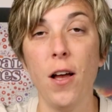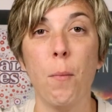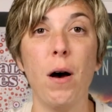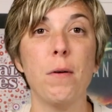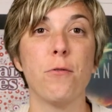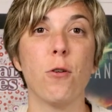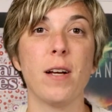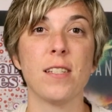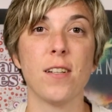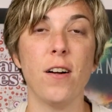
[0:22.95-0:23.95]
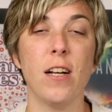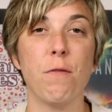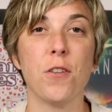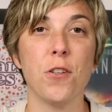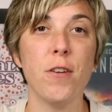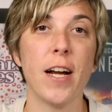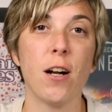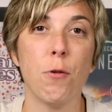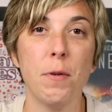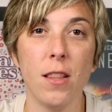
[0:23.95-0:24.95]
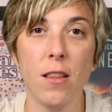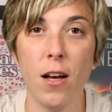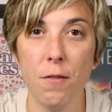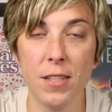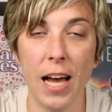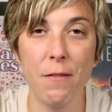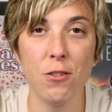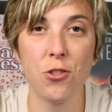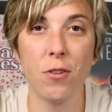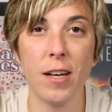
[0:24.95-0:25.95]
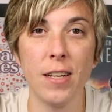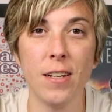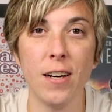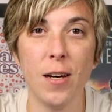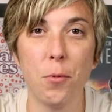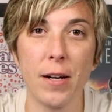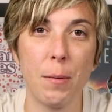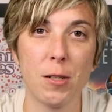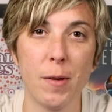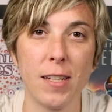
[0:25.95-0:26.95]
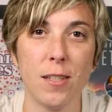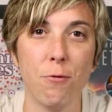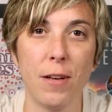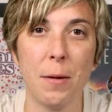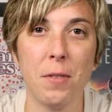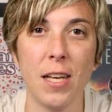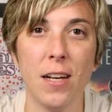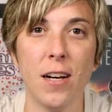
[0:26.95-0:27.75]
But before we get started, if you're new here, we would love to have you join Board Game Perspective family.